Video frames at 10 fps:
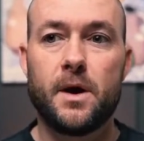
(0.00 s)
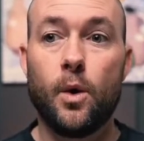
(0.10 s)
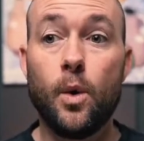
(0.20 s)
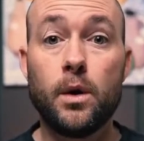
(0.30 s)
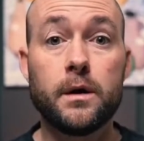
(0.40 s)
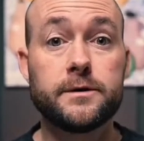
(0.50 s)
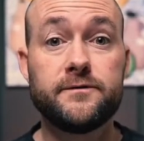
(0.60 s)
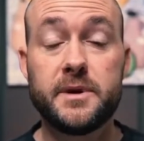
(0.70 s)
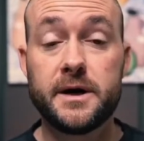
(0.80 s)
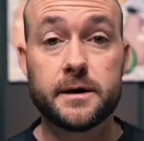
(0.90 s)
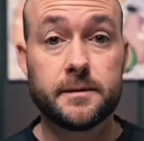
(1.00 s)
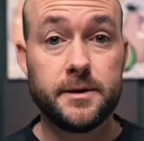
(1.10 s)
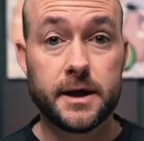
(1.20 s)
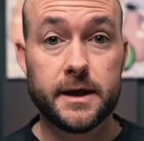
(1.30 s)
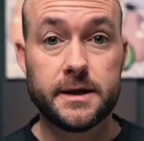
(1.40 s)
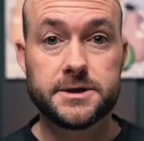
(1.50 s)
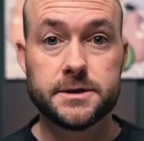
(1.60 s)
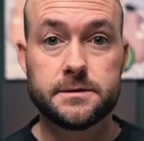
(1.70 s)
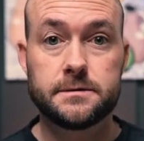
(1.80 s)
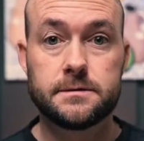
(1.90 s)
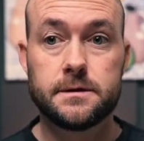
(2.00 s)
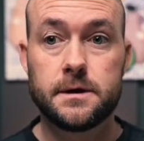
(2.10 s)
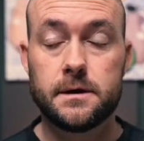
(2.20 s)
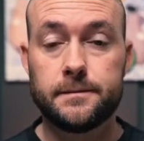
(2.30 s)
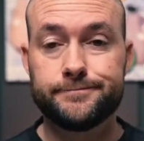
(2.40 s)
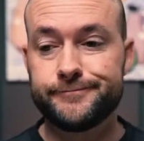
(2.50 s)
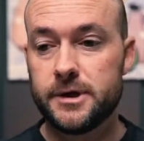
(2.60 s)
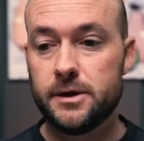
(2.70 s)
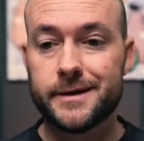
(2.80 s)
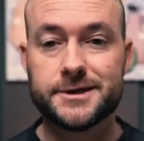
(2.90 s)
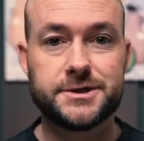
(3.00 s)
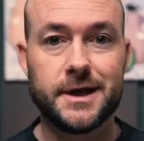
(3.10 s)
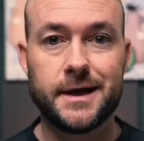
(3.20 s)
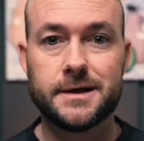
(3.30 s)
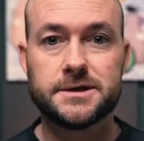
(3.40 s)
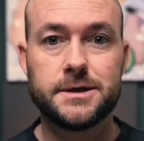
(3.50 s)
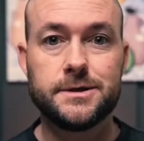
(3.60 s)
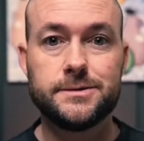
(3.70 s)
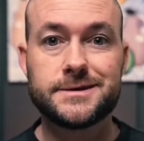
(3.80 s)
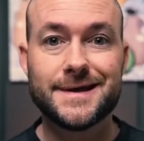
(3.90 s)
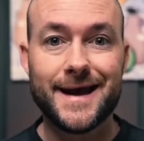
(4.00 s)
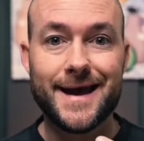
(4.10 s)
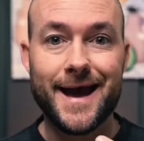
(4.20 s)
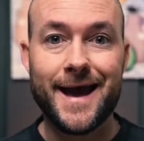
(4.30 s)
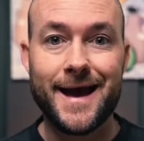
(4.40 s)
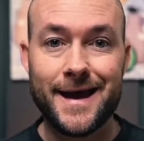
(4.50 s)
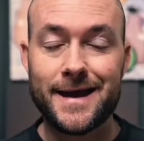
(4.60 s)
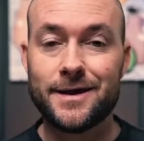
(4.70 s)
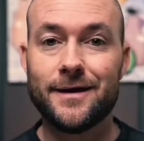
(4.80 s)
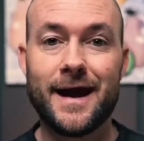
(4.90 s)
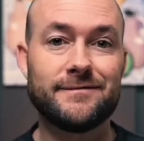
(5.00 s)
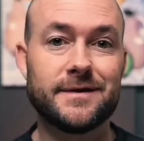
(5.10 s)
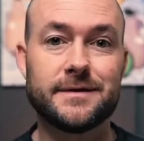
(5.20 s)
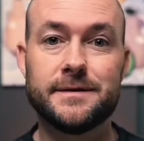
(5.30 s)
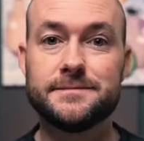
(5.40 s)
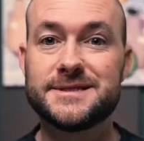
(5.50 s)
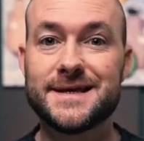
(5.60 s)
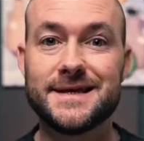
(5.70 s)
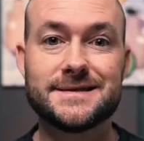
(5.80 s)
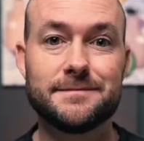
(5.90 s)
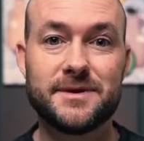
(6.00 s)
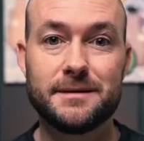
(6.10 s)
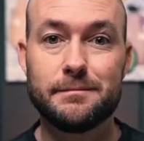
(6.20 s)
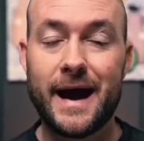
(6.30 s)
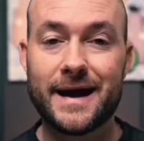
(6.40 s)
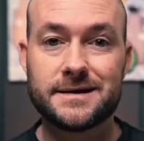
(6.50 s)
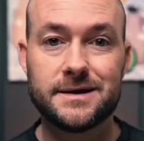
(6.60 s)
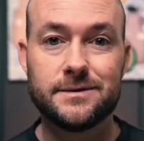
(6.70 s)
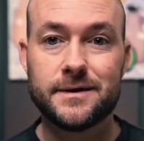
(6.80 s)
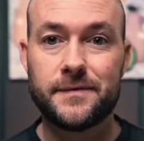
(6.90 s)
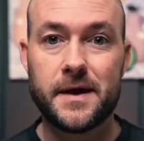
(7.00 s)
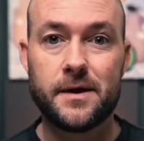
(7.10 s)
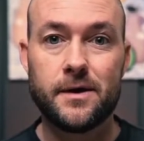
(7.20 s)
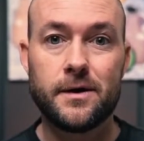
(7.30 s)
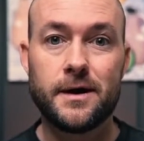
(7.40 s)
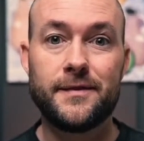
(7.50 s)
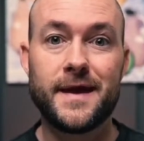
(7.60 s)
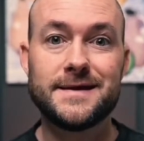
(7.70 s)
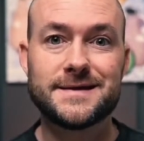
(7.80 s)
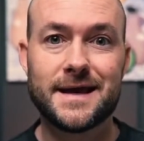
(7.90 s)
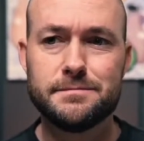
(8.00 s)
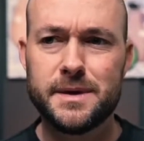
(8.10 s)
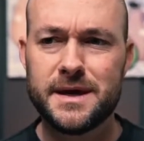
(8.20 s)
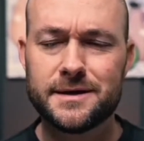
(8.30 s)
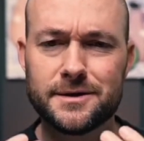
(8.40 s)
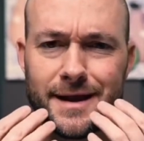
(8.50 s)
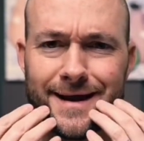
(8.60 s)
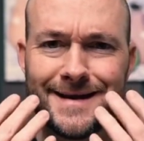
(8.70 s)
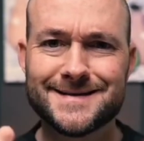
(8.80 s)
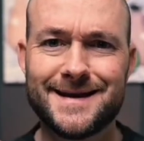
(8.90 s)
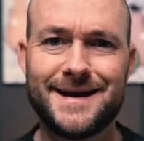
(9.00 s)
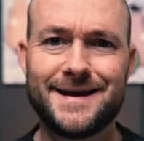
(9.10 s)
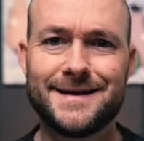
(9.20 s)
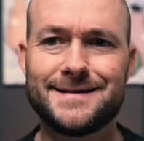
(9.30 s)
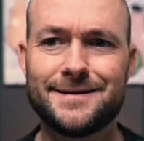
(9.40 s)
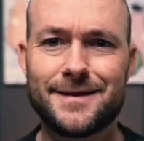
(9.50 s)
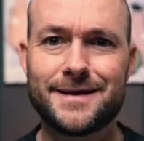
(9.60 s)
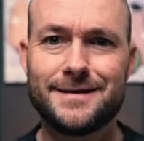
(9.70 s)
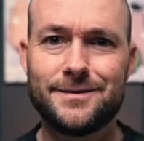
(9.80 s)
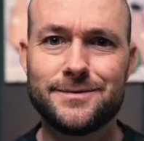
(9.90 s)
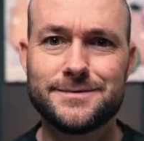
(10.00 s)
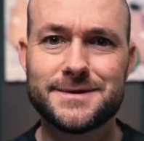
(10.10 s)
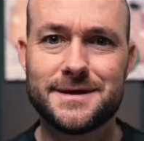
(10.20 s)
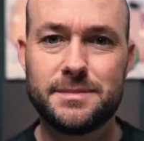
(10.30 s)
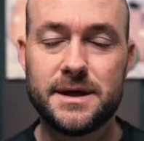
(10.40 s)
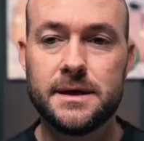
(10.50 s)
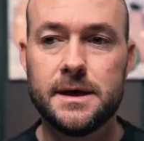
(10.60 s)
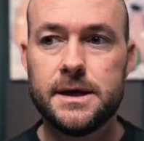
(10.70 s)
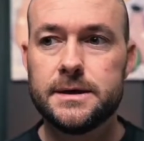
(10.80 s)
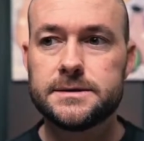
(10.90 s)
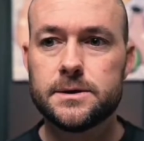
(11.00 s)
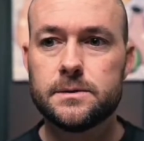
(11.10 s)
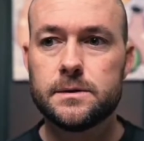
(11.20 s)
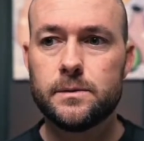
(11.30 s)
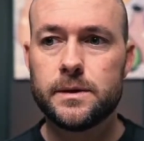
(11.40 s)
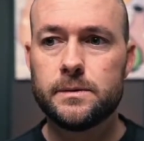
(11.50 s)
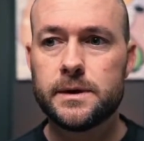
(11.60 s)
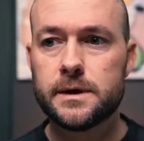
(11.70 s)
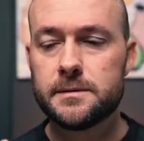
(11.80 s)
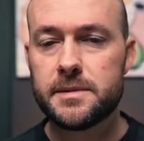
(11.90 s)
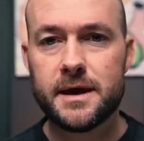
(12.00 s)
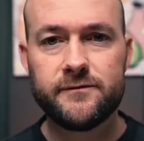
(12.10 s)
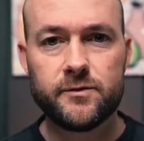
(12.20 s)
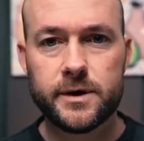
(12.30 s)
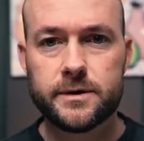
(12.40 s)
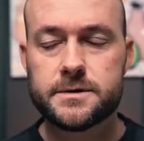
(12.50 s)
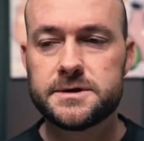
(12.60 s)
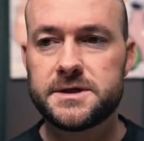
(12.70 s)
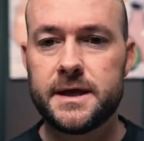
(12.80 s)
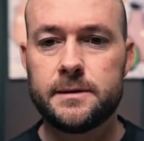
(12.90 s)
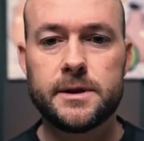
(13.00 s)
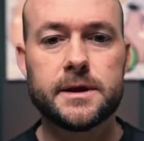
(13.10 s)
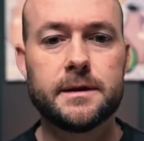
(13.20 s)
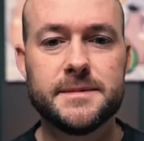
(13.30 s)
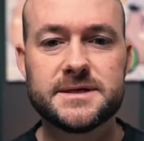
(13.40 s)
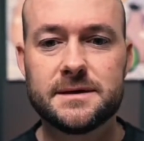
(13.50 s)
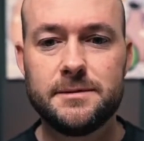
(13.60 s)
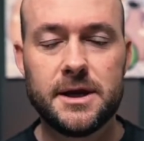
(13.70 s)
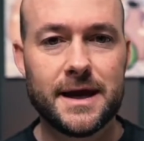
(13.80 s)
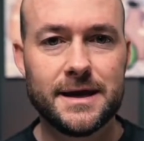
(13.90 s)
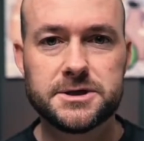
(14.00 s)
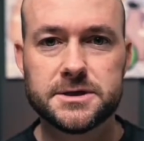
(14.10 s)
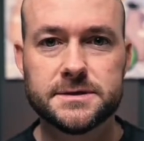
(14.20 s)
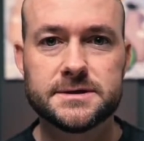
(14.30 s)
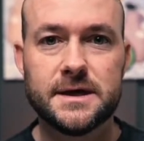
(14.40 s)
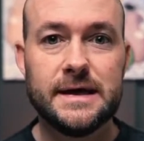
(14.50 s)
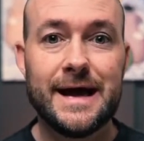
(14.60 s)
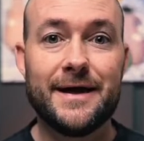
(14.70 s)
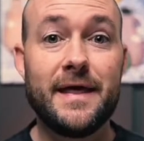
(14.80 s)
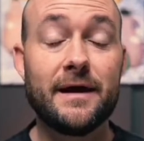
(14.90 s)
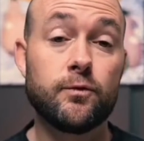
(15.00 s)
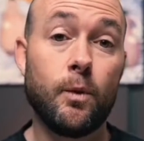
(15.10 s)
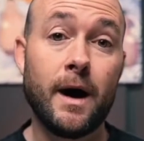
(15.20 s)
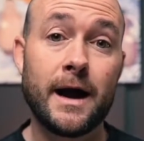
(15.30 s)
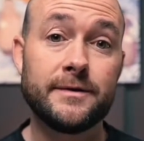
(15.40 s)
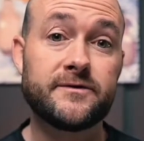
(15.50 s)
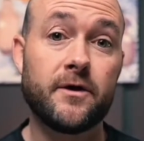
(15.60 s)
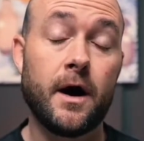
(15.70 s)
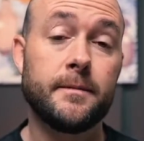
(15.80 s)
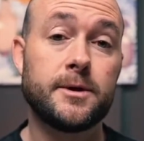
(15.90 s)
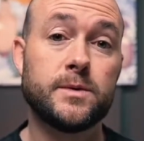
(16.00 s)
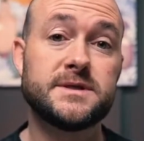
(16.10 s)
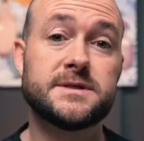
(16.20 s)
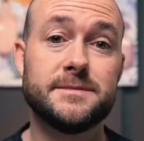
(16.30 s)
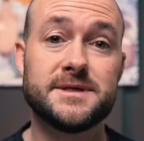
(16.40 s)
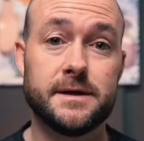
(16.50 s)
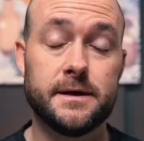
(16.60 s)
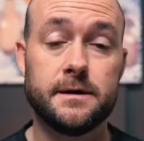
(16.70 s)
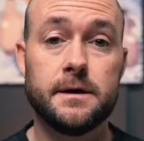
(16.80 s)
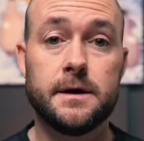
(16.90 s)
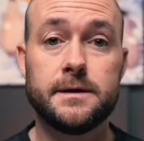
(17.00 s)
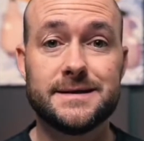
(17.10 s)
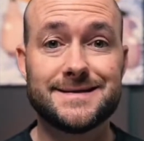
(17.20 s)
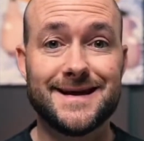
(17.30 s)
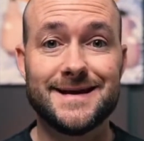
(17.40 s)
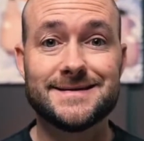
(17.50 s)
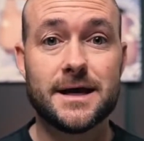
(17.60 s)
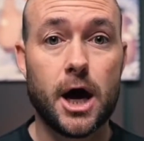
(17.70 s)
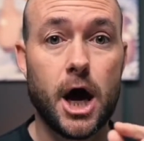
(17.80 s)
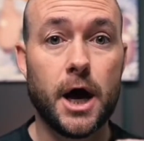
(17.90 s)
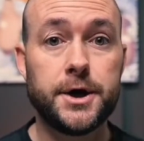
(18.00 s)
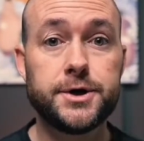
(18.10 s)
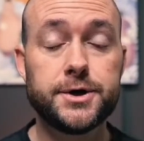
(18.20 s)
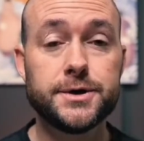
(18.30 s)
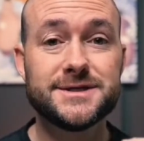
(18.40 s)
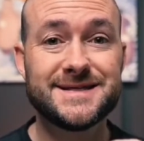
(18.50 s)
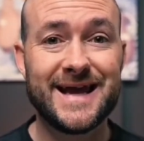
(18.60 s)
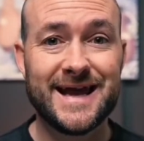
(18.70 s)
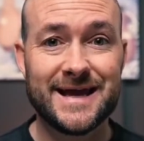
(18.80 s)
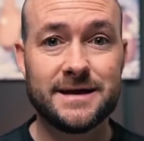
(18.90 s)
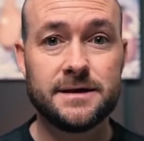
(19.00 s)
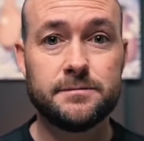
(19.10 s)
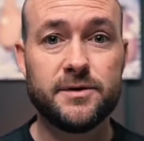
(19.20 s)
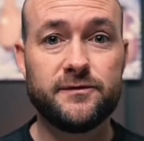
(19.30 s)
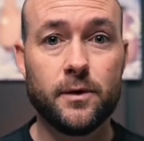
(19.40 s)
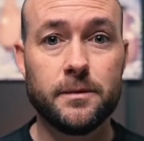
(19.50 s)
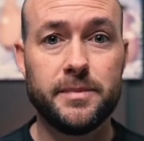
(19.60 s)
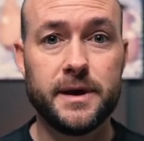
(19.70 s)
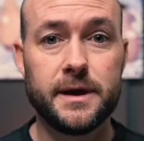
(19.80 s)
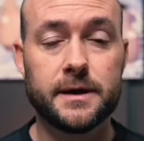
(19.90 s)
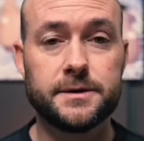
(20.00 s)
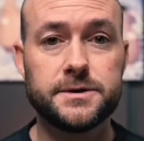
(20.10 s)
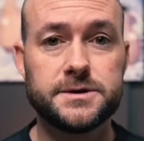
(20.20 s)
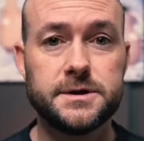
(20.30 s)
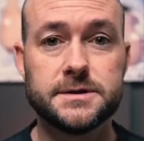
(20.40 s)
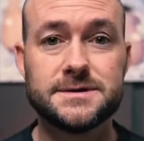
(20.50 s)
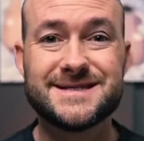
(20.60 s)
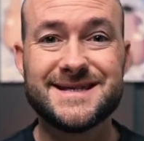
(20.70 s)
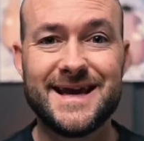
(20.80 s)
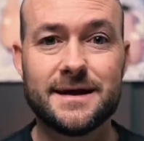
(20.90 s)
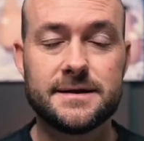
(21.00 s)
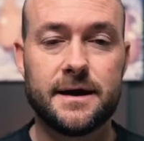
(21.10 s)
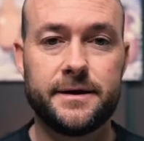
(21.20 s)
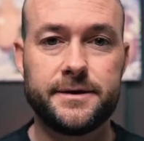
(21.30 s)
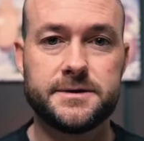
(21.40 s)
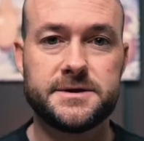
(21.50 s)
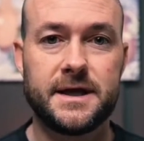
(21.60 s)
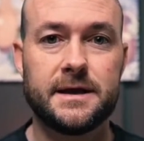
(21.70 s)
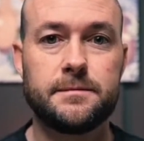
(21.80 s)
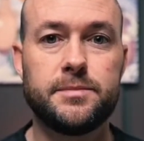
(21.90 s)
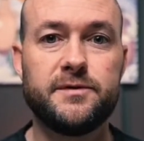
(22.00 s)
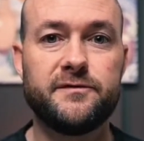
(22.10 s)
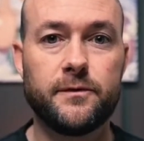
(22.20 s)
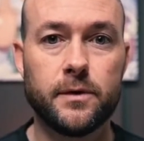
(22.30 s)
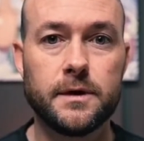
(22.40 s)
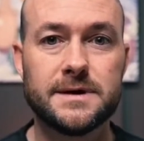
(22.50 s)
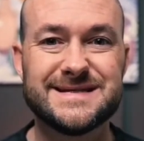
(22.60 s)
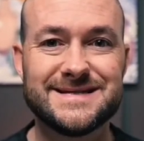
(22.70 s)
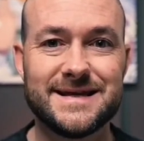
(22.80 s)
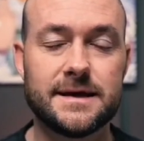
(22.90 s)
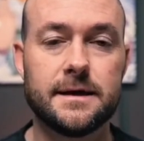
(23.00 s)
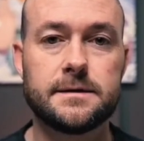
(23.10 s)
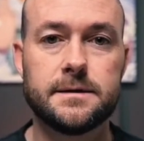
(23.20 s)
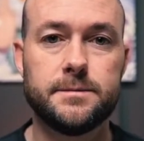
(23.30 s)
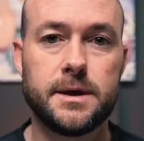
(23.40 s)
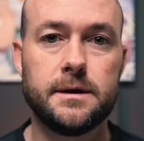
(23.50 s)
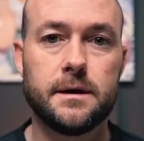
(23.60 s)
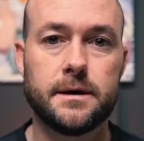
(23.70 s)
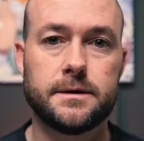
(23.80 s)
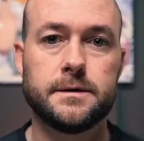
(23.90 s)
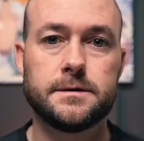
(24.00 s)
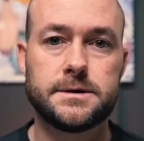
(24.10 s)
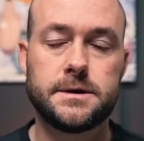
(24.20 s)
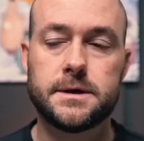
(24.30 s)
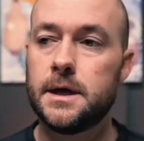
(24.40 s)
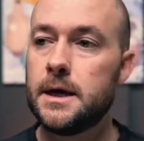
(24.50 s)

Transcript: Or you've been in a communication, you know, exchange and you say A, you're having them say something back to you that they heard and they say B and you're like, I said A. And they're like, you know, you said B. So we, we look at behavior we don't understand. We look at miscommunications. And that's why this common wisdom is there that says, understand before being understood, seek to understand before seeking to be understood.